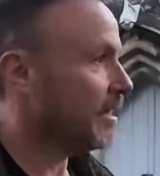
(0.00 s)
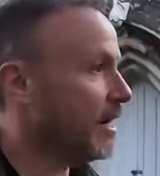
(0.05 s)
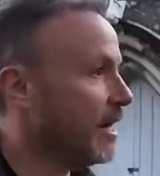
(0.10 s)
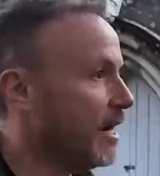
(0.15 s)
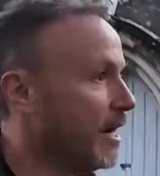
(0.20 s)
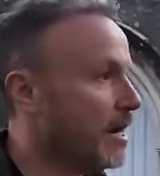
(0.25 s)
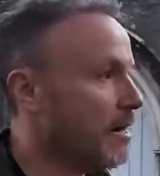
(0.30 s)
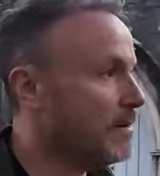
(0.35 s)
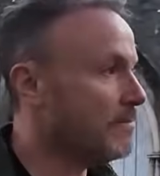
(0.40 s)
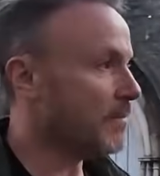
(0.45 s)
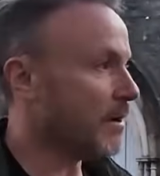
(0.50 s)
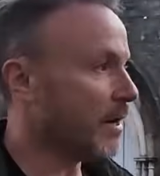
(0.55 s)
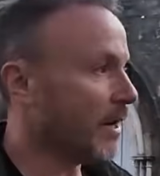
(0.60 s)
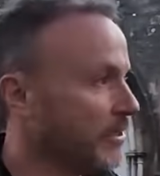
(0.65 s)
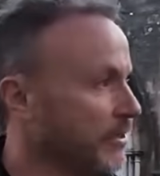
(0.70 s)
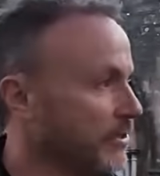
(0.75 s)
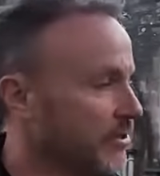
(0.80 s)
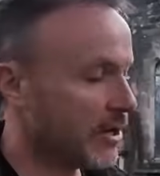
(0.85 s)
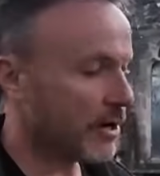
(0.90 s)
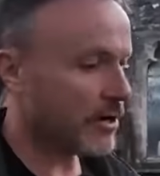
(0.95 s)

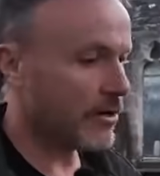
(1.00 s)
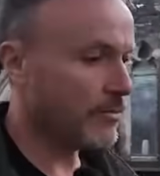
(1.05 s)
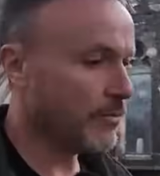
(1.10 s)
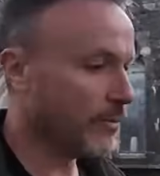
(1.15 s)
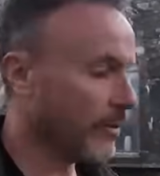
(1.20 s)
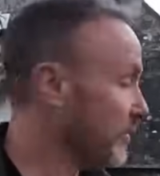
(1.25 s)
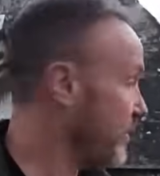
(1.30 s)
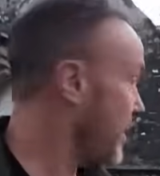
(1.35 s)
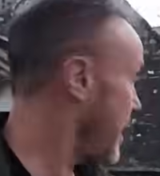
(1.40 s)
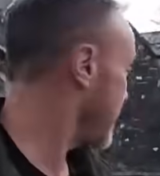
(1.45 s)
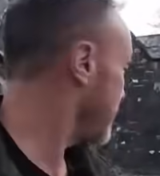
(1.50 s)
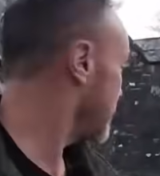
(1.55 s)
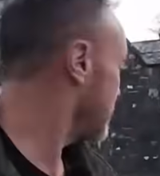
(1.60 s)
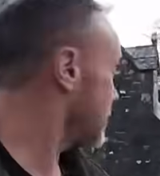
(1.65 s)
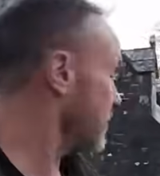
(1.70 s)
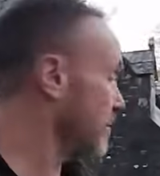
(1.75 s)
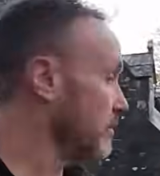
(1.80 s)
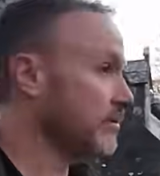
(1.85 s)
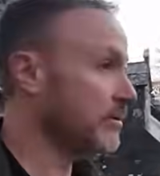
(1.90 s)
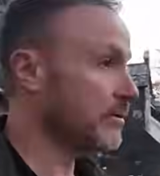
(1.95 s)
I know what the
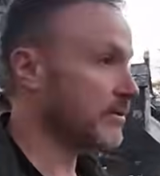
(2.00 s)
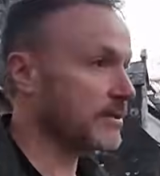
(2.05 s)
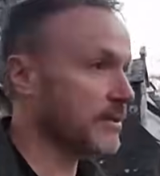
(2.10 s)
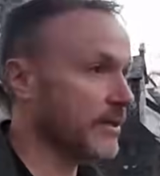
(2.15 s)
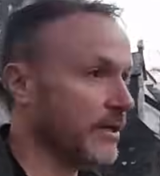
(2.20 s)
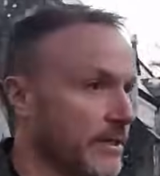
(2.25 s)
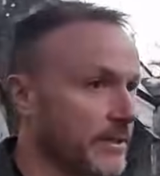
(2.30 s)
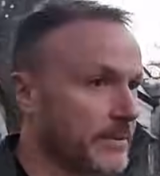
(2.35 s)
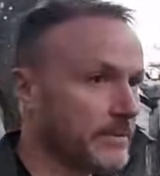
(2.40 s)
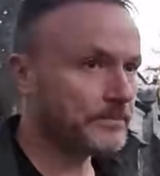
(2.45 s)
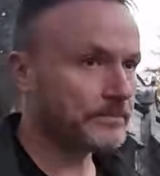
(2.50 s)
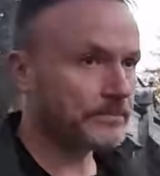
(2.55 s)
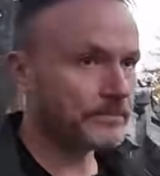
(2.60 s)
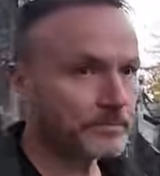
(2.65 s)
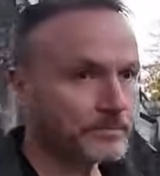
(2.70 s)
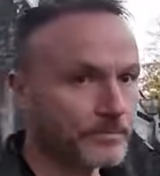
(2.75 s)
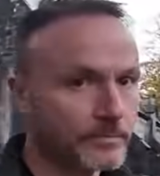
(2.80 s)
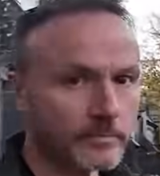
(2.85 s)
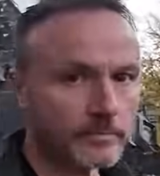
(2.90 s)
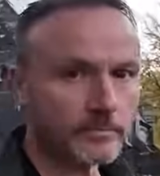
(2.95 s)
headstone looks like.
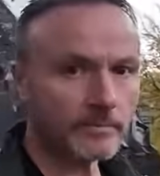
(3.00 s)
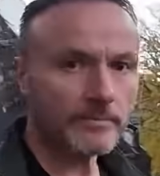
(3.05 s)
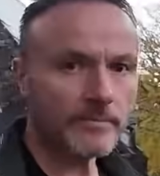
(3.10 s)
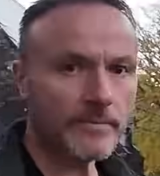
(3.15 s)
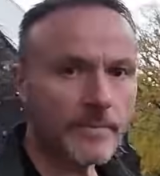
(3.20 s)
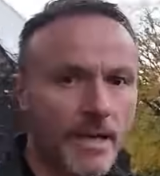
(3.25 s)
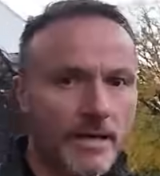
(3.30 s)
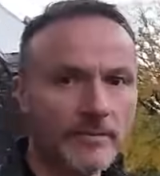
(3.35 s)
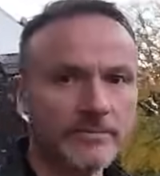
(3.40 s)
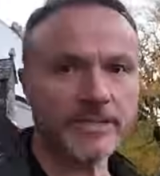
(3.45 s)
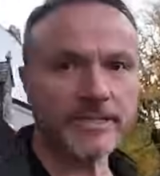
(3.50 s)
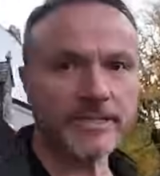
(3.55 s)
I've